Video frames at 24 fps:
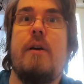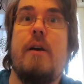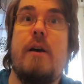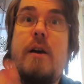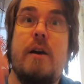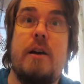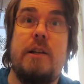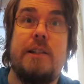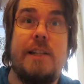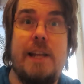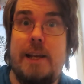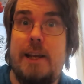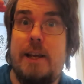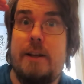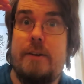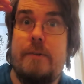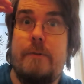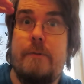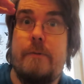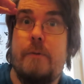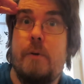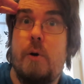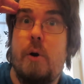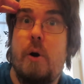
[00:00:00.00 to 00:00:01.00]
a
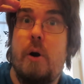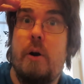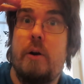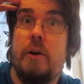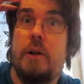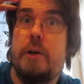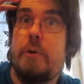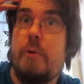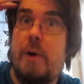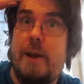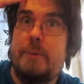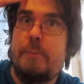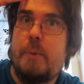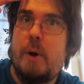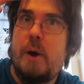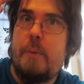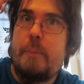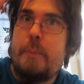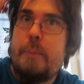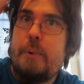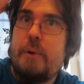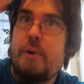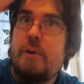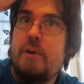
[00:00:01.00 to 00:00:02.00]
ticket for
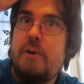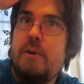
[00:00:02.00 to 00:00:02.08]
Graspop